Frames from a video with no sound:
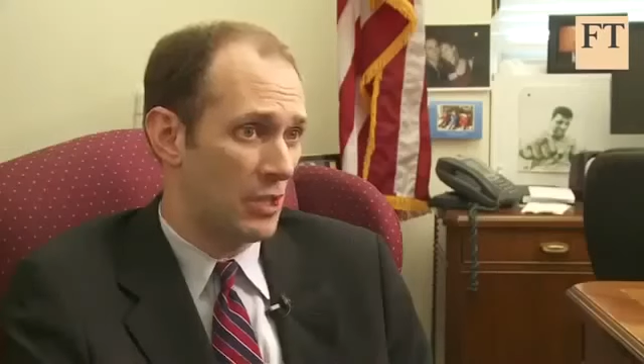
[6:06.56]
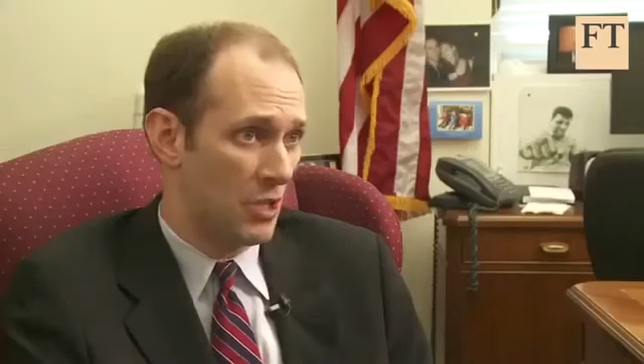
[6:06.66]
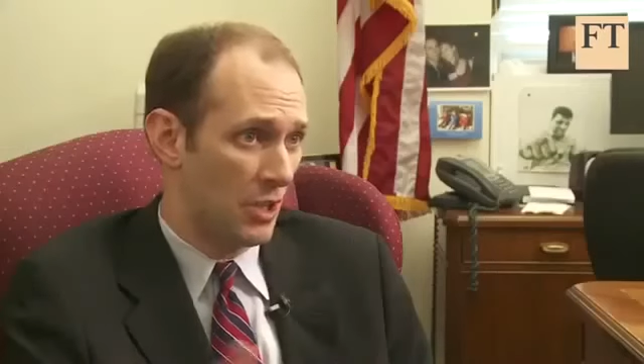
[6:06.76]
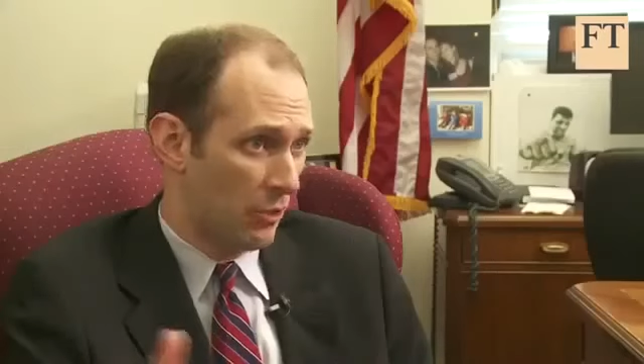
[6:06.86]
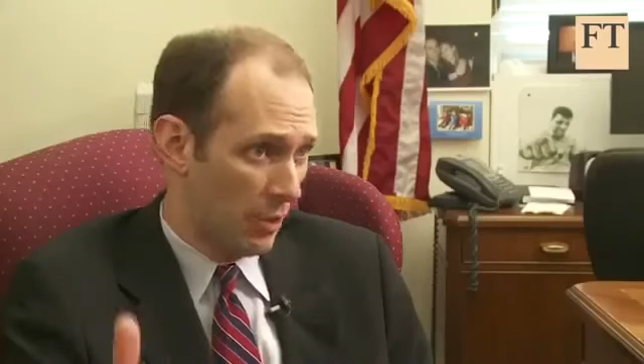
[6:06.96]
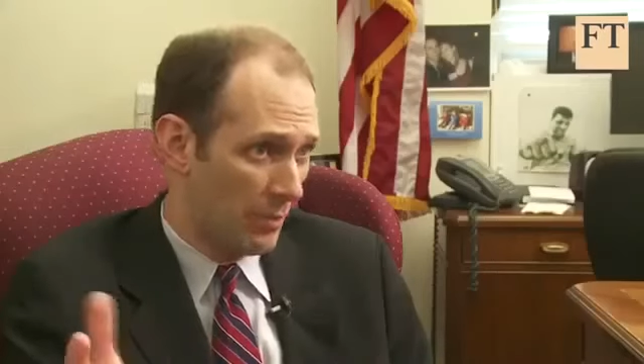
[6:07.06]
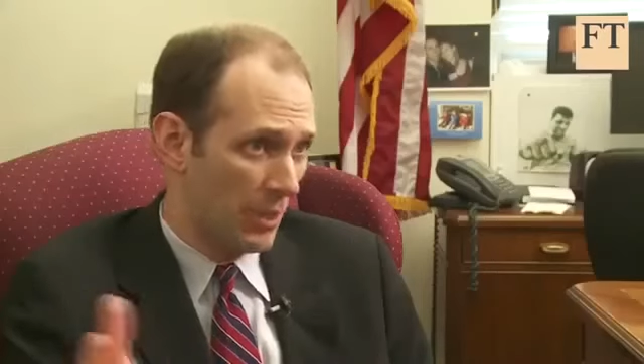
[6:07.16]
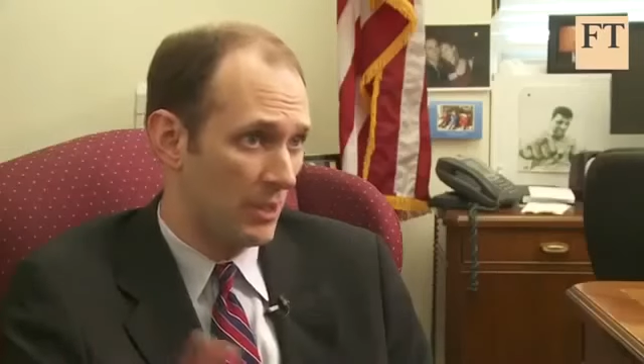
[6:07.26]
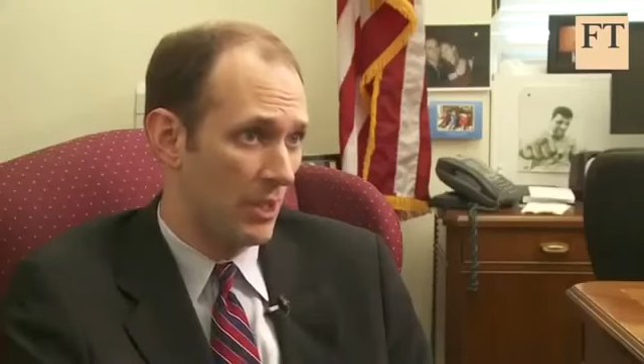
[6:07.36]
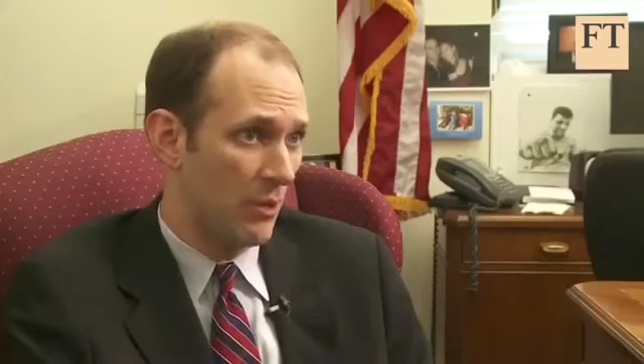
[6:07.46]
reach an
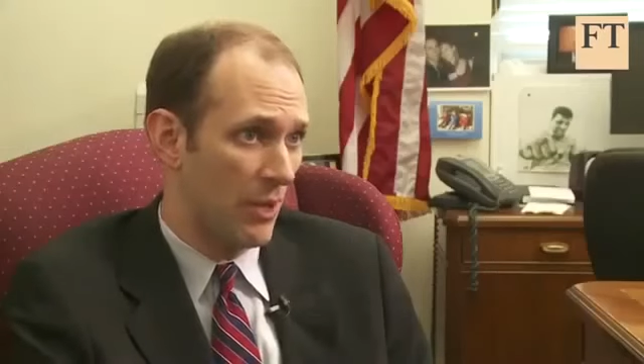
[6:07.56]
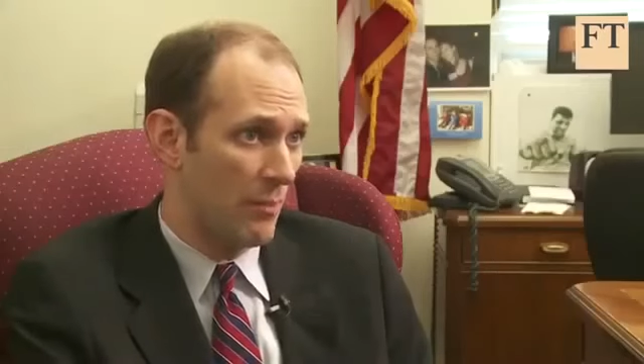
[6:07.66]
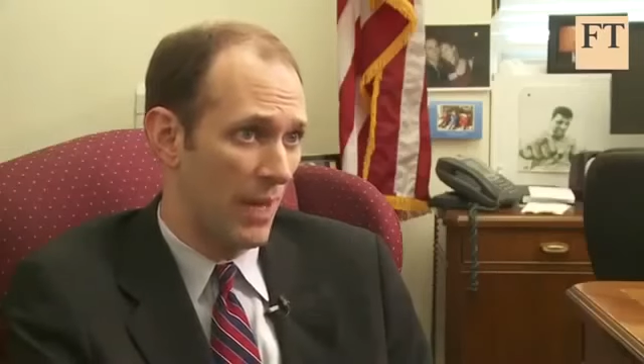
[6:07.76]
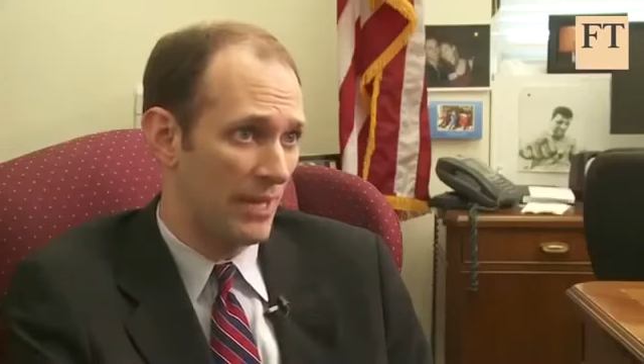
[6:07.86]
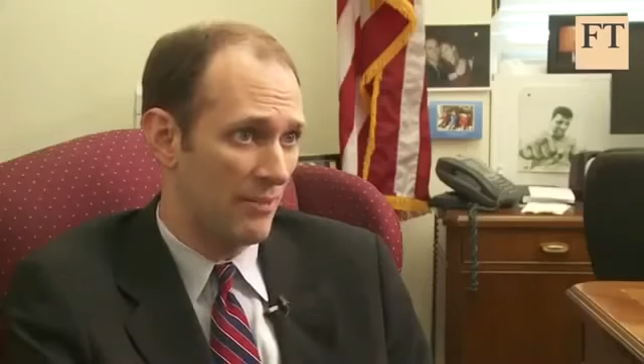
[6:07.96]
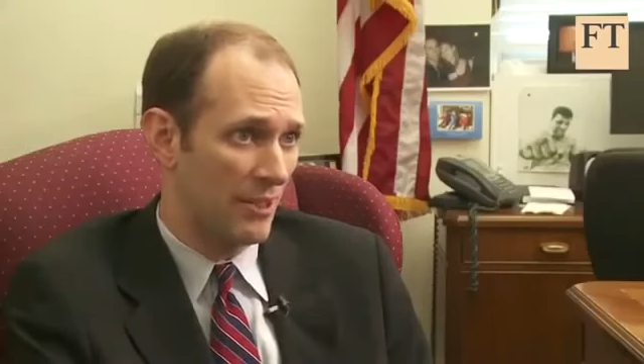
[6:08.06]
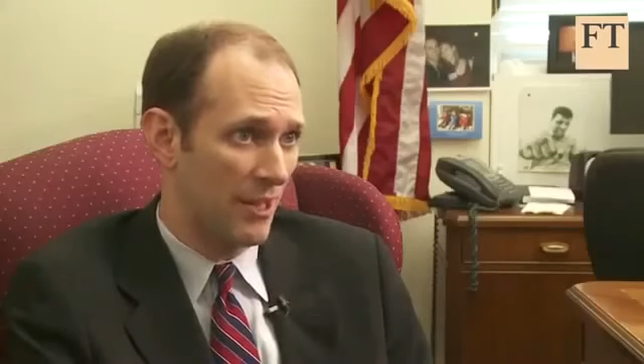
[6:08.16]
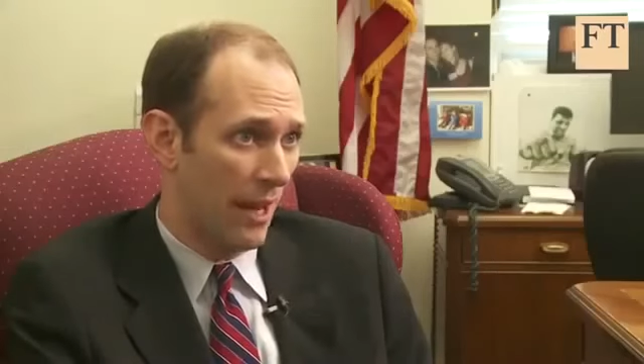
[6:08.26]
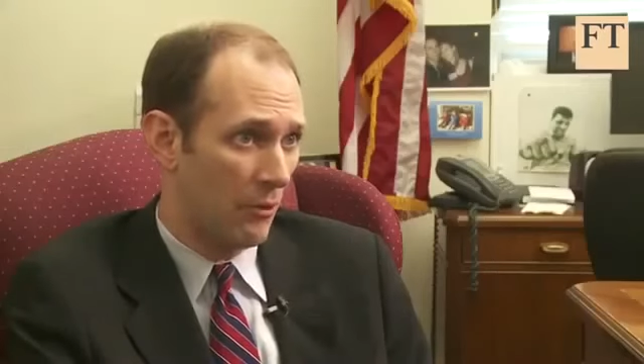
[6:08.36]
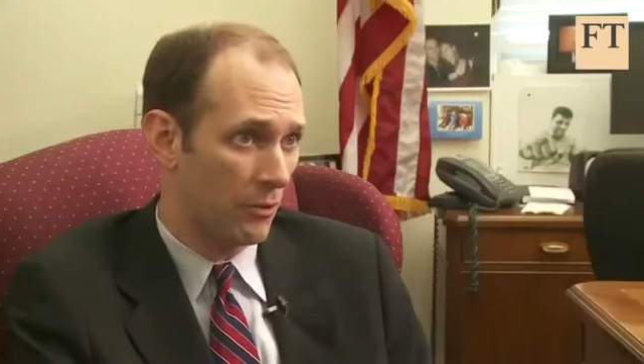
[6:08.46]
agreement, they might even
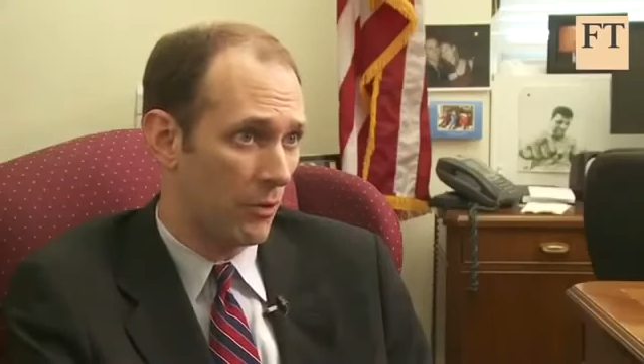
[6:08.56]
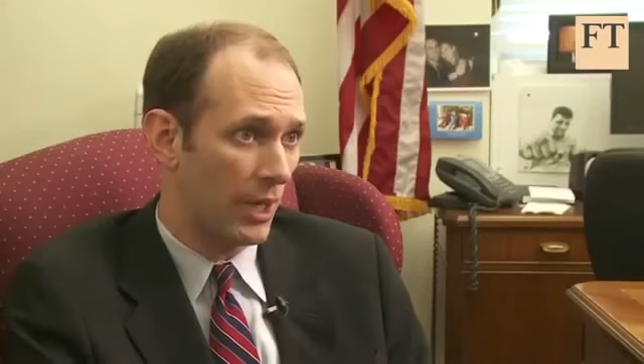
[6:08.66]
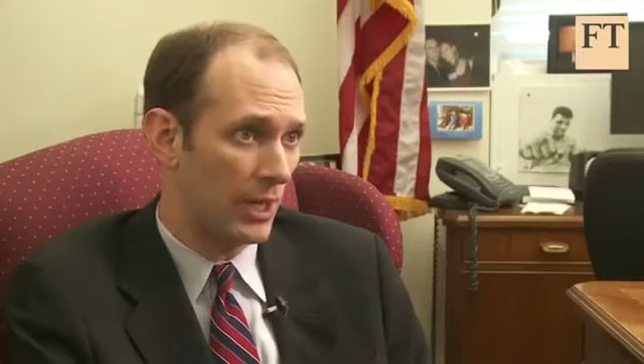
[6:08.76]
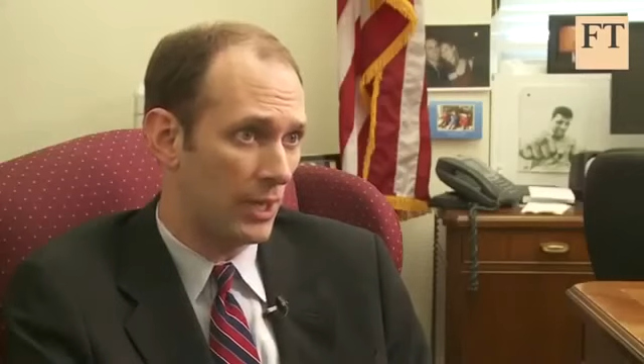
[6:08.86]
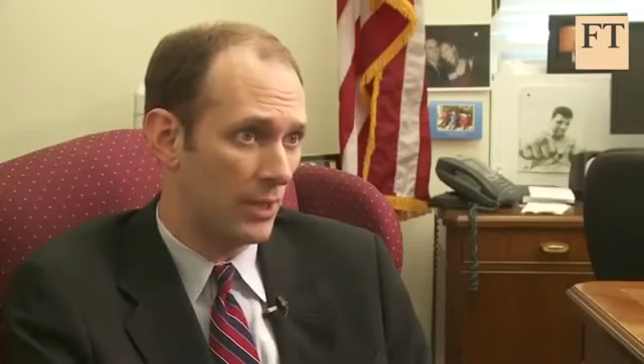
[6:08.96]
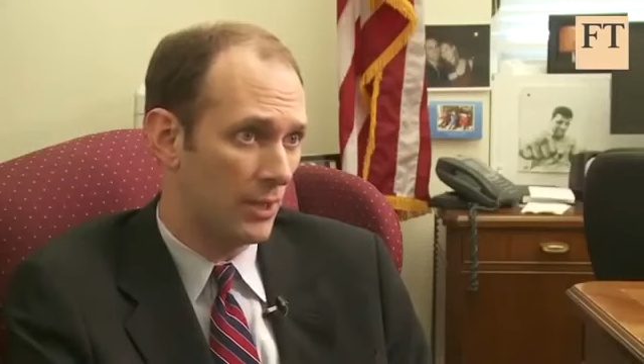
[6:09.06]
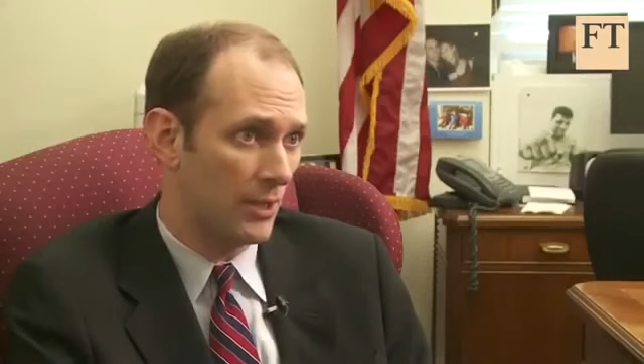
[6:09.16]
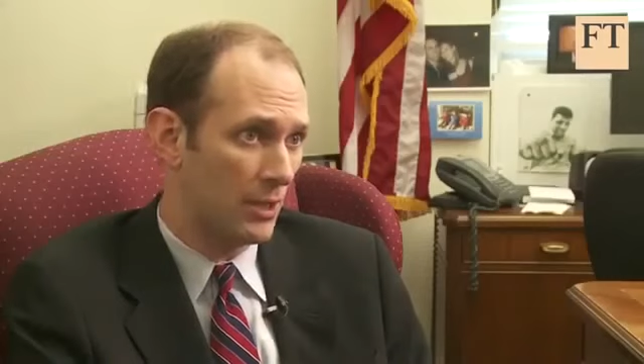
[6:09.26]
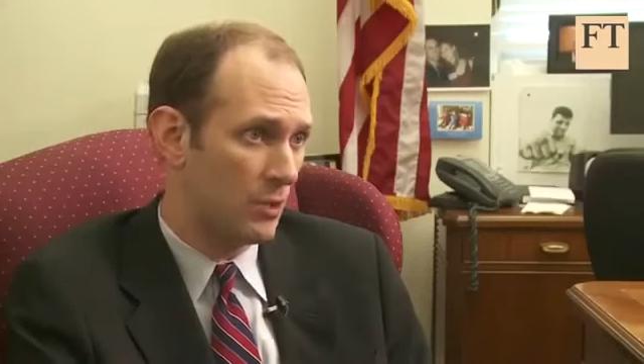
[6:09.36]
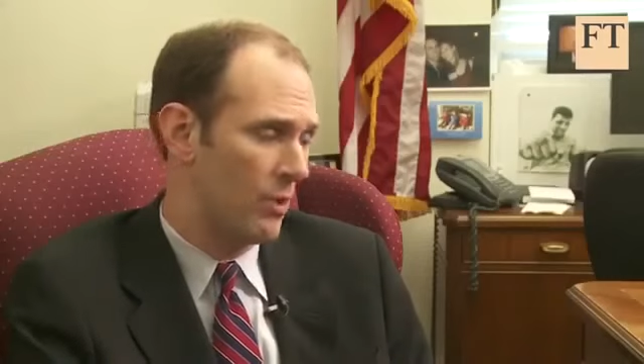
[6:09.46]
downgrade
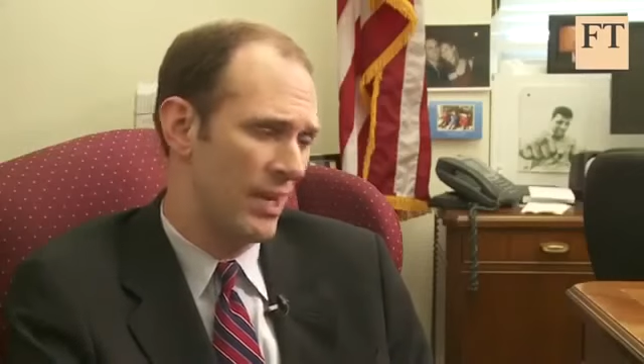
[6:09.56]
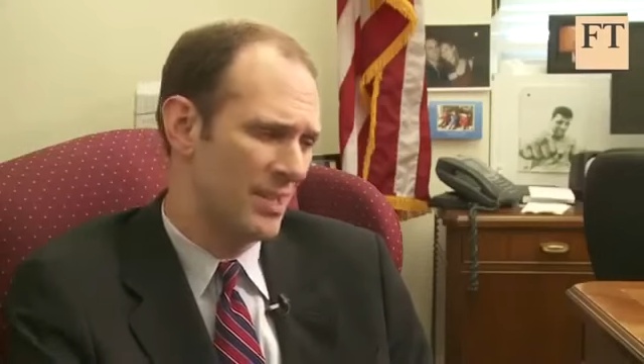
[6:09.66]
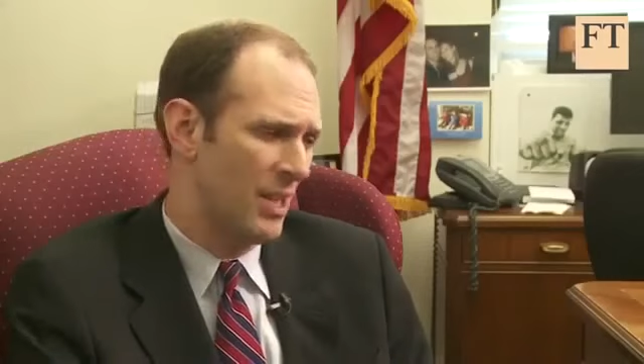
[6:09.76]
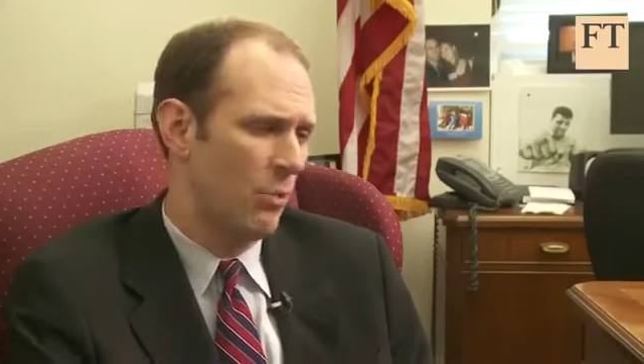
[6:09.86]
the U.S.